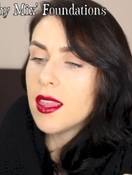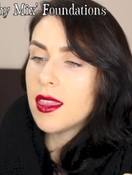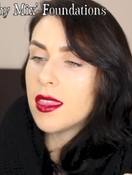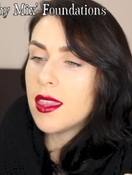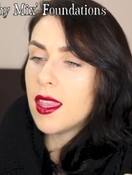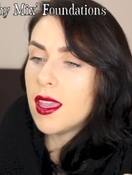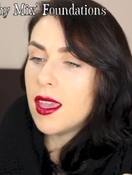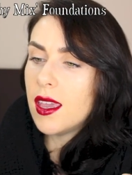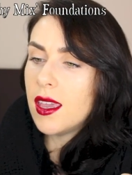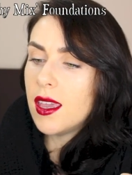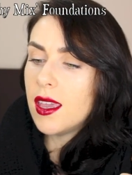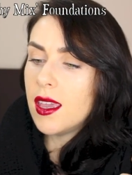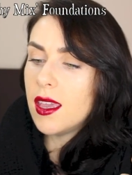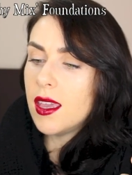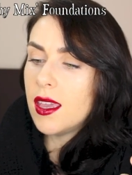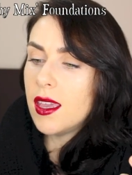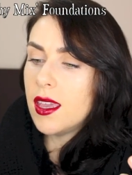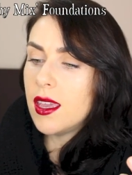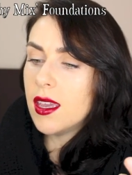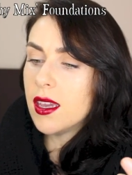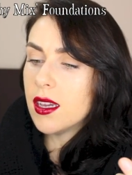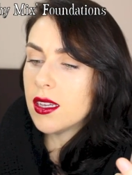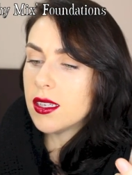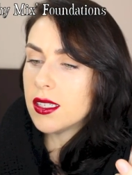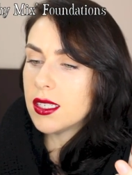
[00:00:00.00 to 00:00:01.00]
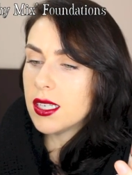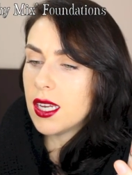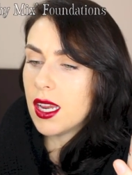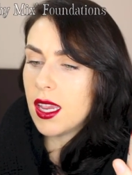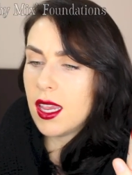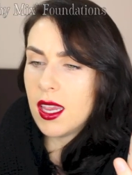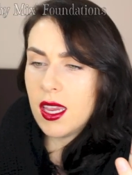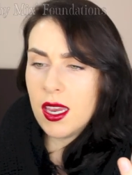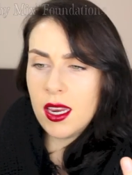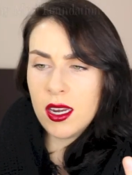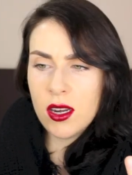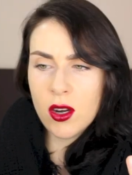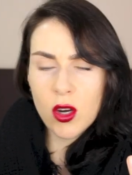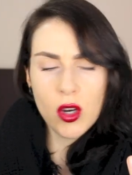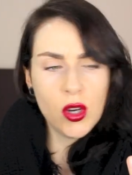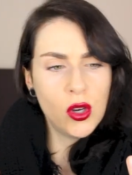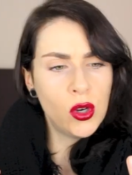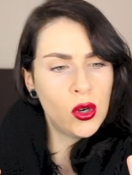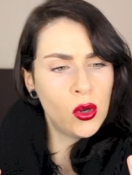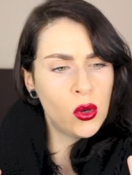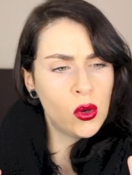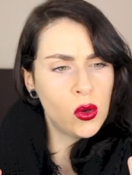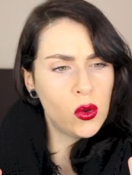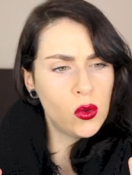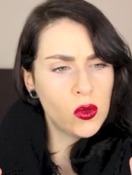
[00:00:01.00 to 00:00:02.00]
They contain
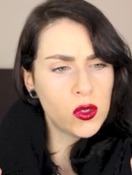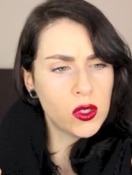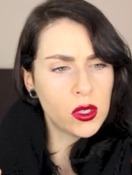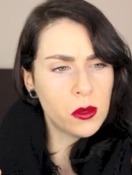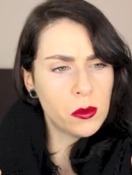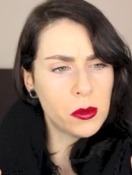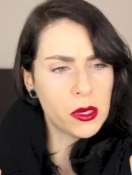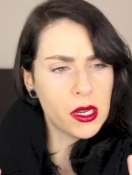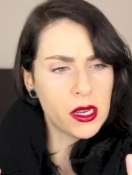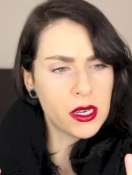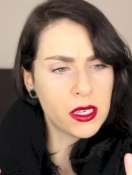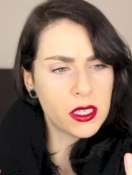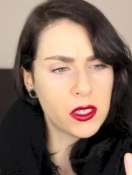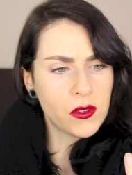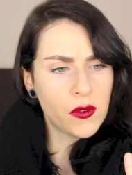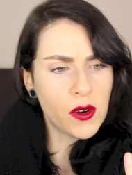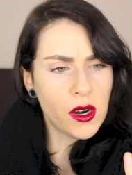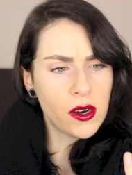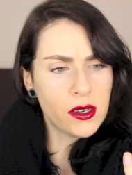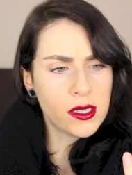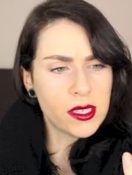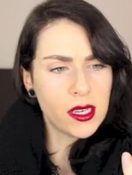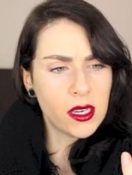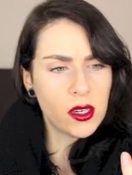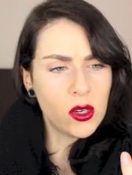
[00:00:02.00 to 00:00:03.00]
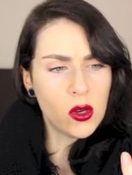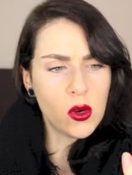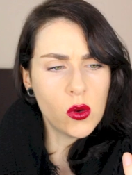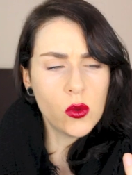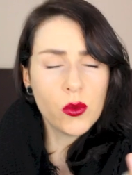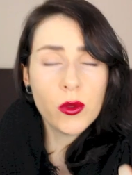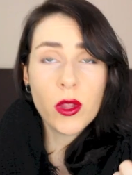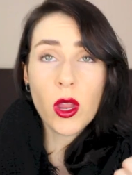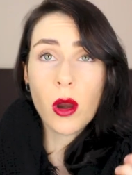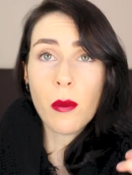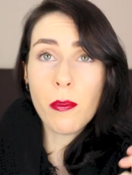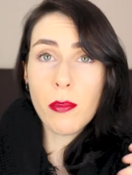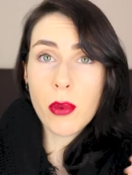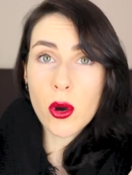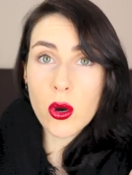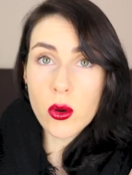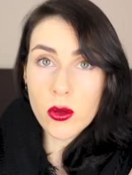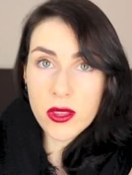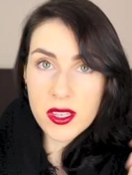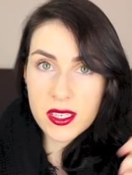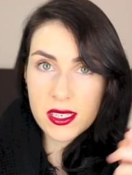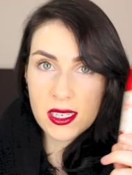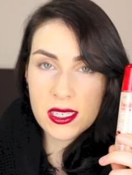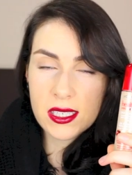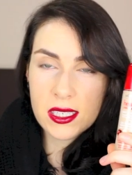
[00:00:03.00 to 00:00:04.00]
no sunblock as far as I know. They're
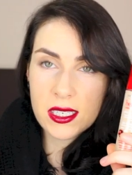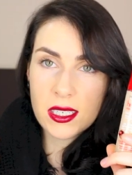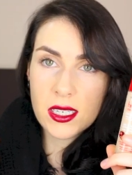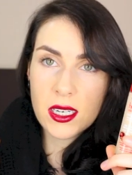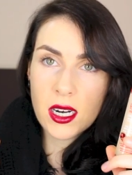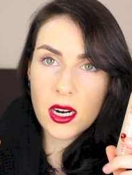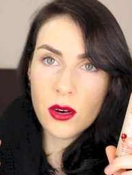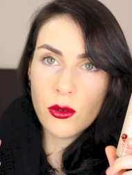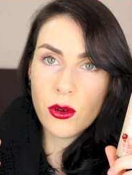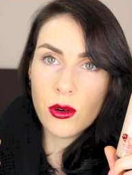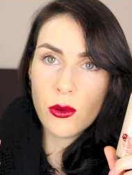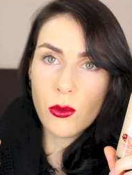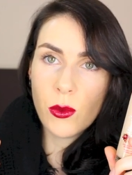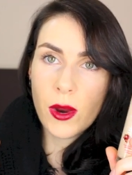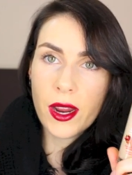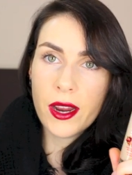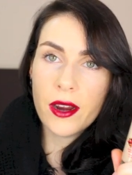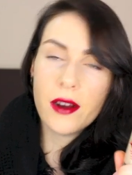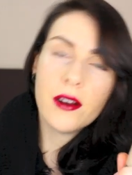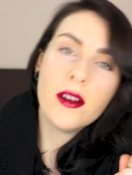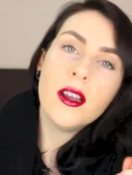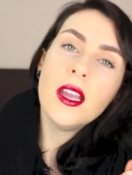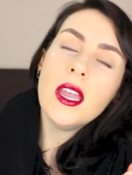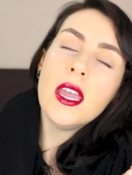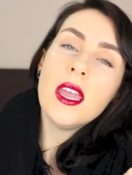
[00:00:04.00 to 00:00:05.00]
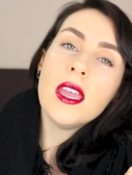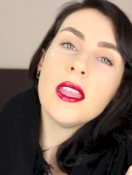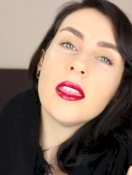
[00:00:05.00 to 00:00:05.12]
both 16-hour wear.